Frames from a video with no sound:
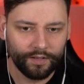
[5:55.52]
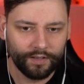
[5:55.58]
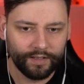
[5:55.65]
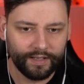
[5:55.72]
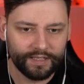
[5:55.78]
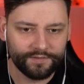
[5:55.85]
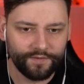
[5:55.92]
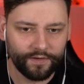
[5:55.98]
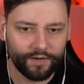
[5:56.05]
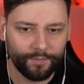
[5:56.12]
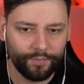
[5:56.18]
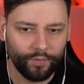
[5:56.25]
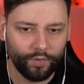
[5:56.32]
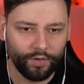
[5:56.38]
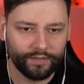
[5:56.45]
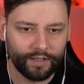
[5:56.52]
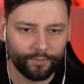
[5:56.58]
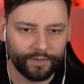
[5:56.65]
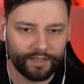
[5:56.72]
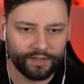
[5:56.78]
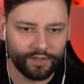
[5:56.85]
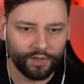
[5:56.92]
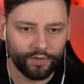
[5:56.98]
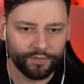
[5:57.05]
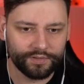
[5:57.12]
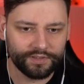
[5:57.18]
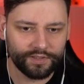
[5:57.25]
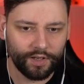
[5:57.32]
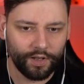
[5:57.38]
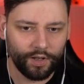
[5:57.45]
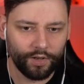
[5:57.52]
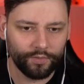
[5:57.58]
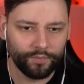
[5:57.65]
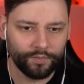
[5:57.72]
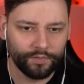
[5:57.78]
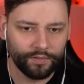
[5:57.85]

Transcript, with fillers: It's very important that we do so.